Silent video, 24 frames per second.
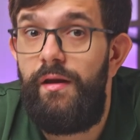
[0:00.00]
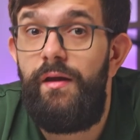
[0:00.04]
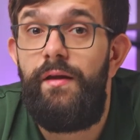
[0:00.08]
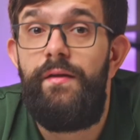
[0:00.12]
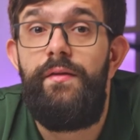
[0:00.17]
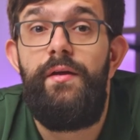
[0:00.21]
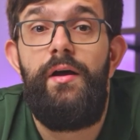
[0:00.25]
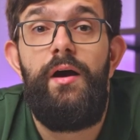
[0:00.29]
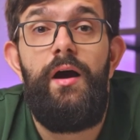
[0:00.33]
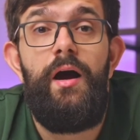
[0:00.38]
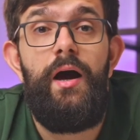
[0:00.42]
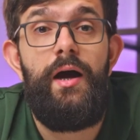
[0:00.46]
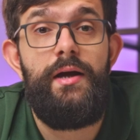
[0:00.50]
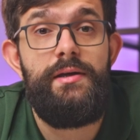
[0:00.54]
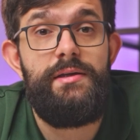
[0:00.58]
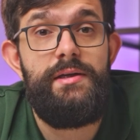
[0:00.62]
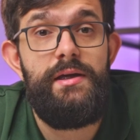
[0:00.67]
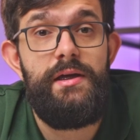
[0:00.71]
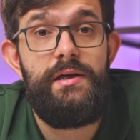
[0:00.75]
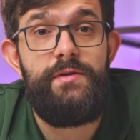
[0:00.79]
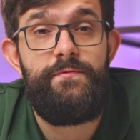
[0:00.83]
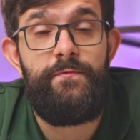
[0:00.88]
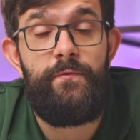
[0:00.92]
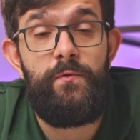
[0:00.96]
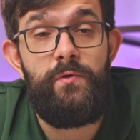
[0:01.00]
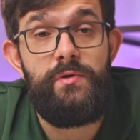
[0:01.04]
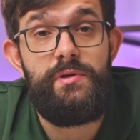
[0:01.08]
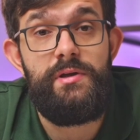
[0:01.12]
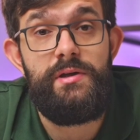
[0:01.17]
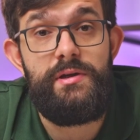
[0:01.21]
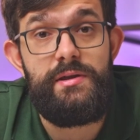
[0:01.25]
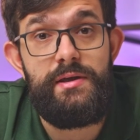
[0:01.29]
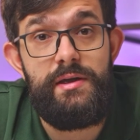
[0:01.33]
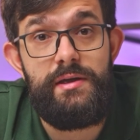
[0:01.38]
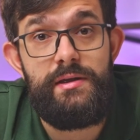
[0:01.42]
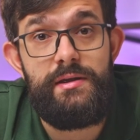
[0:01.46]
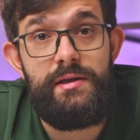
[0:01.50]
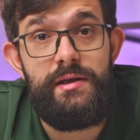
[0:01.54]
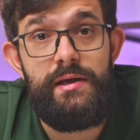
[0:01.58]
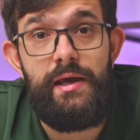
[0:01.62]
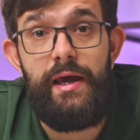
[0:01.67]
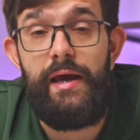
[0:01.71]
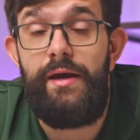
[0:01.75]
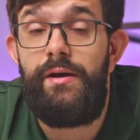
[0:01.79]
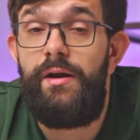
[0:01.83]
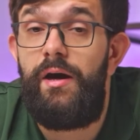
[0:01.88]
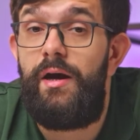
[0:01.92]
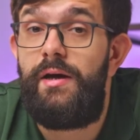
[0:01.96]
Their R T X forty sixty
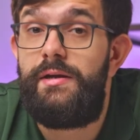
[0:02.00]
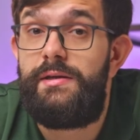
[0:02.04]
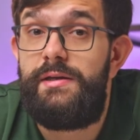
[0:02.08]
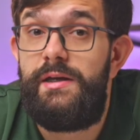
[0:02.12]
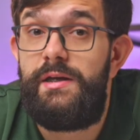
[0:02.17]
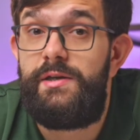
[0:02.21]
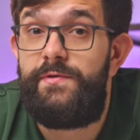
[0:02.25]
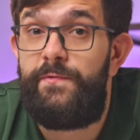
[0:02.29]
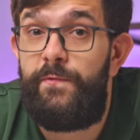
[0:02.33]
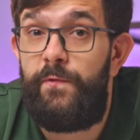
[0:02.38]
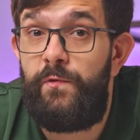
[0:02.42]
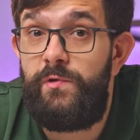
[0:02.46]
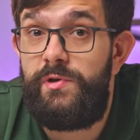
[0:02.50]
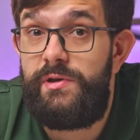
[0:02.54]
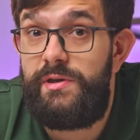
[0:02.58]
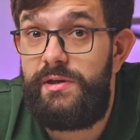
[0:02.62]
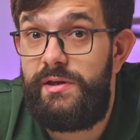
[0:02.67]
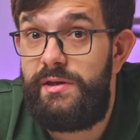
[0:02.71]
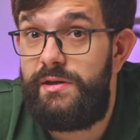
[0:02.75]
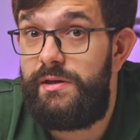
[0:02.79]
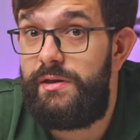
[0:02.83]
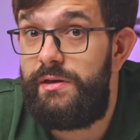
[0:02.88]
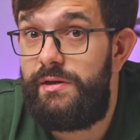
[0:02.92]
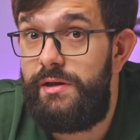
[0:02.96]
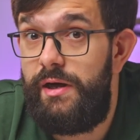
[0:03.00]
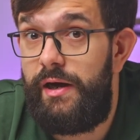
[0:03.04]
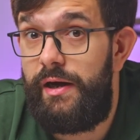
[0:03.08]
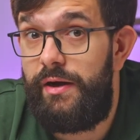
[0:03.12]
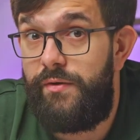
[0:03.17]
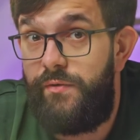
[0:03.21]
and R T X forty sixty T I